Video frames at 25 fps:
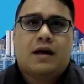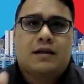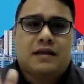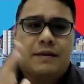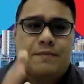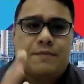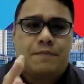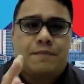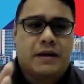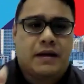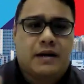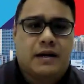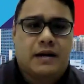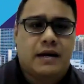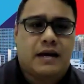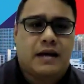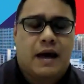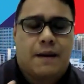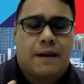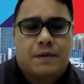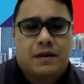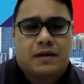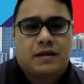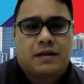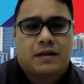Typically,
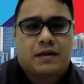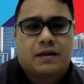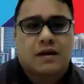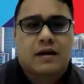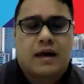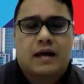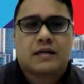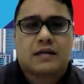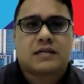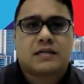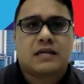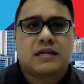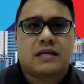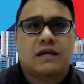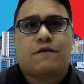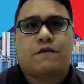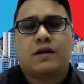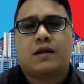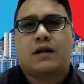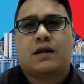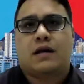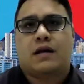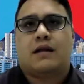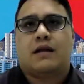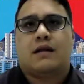capital gains,
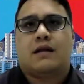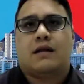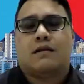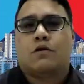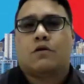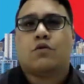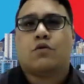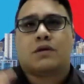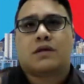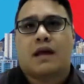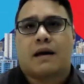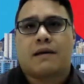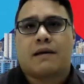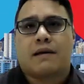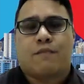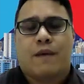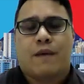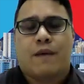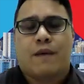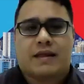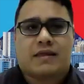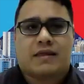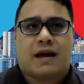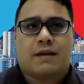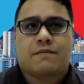even in good times,
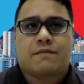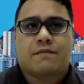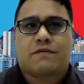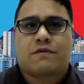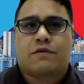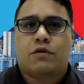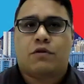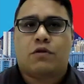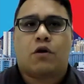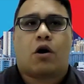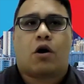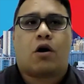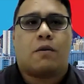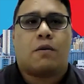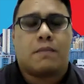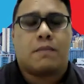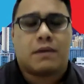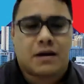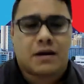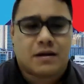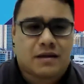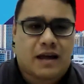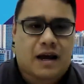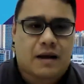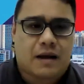bad times,
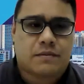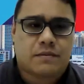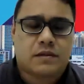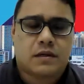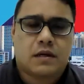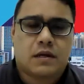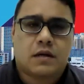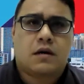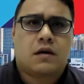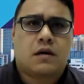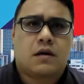normal times,